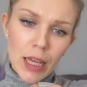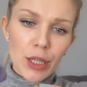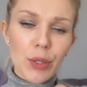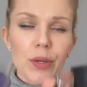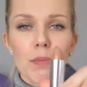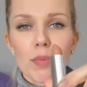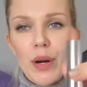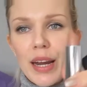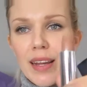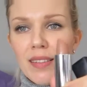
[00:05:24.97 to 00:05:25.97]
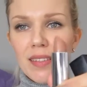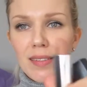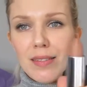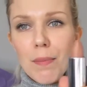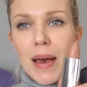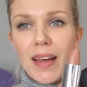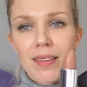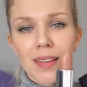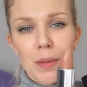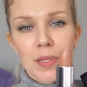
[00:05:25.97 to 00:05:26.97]
Embrace. It's a
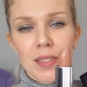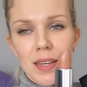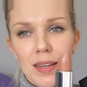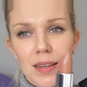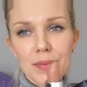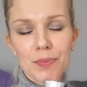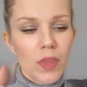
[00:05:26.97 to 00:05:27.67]
matte lipstick.